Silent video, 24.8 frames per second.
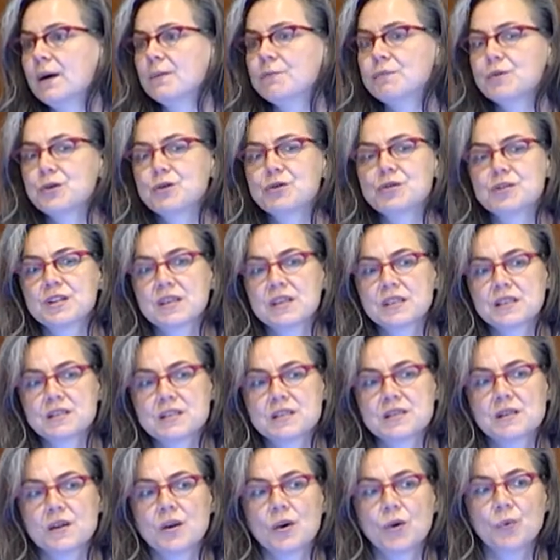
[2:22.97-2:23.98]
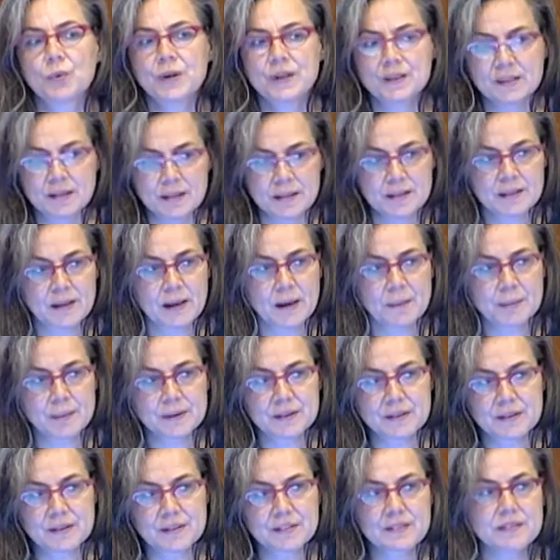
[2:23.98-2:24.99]
projects with the
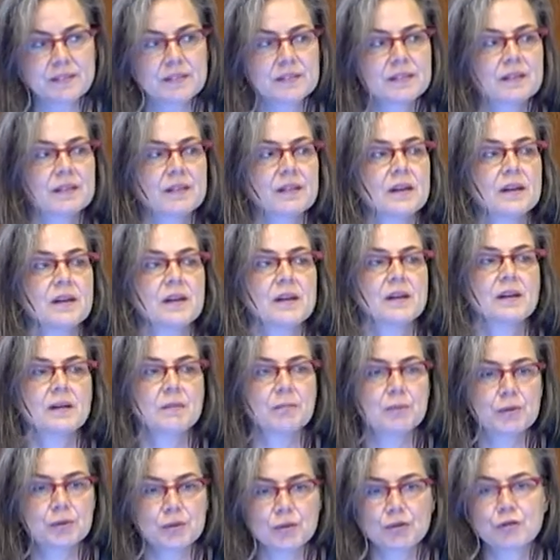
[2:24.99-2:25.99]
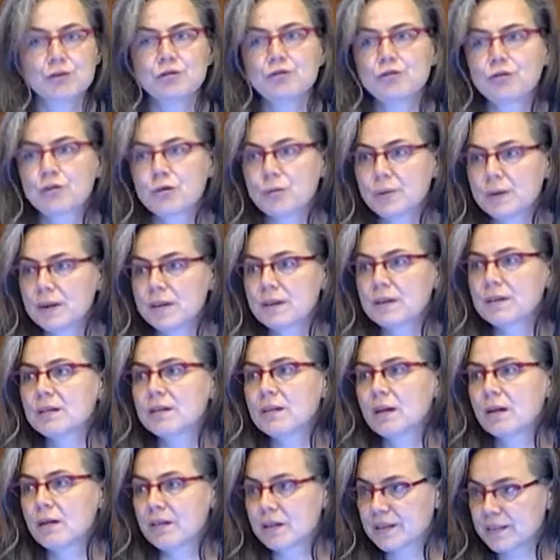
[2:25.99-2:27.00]
inhabitants, but also with an
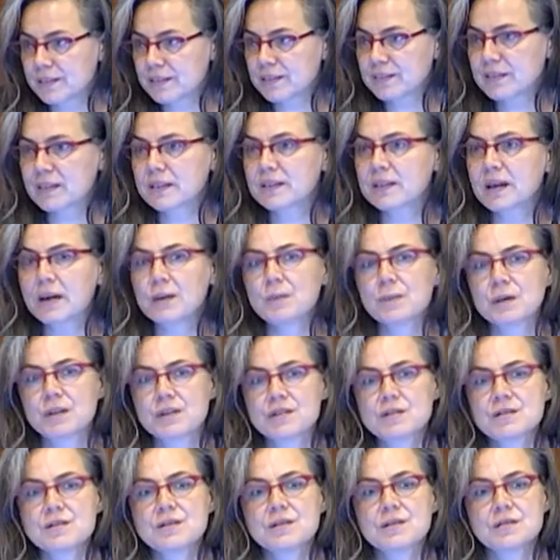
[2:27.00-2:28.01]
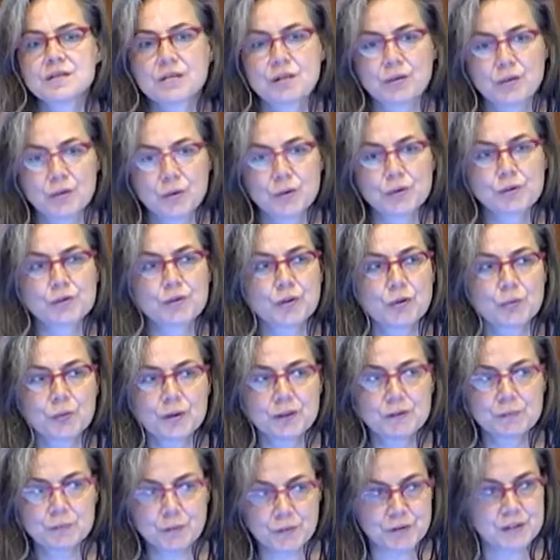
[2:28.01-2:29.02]
artistic dimension, so also
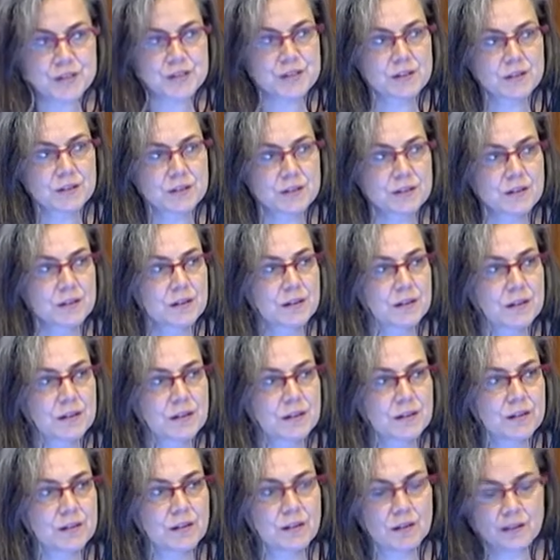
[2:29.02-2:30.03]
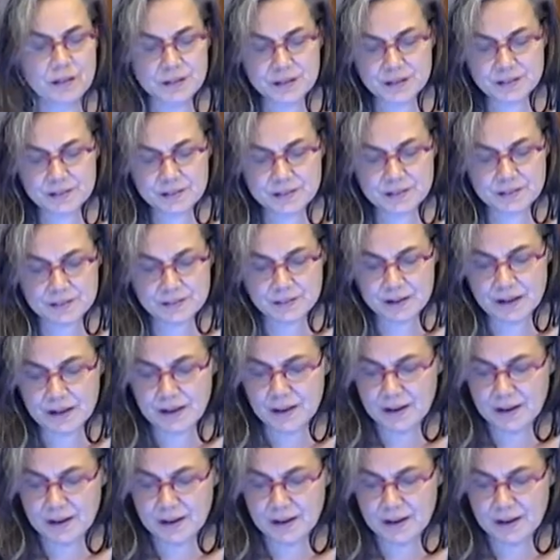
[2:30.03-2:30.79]
with professional artists.